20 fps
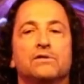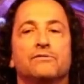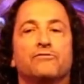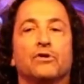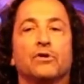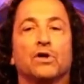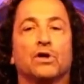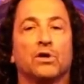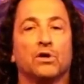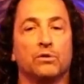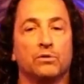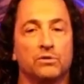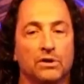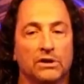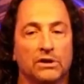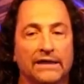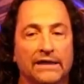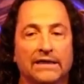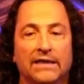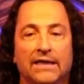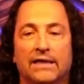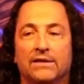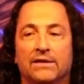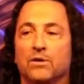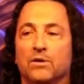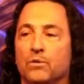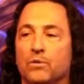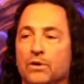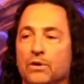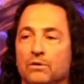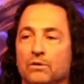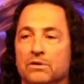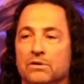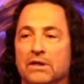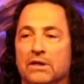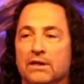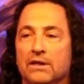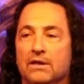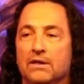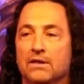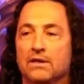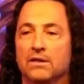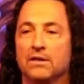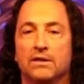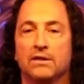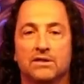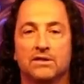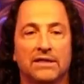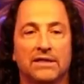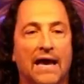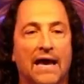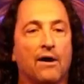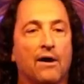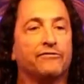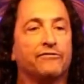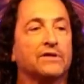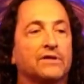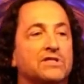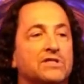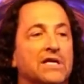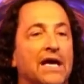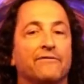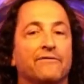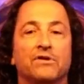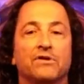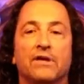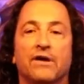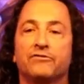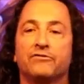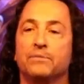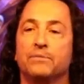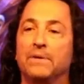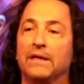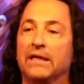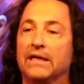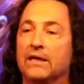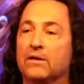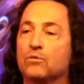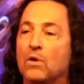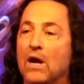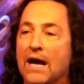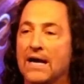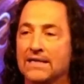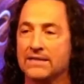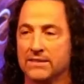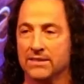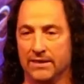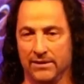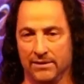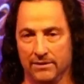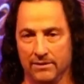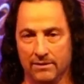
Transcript: for the Kundalini at the root to now feel safe enough to begin rising.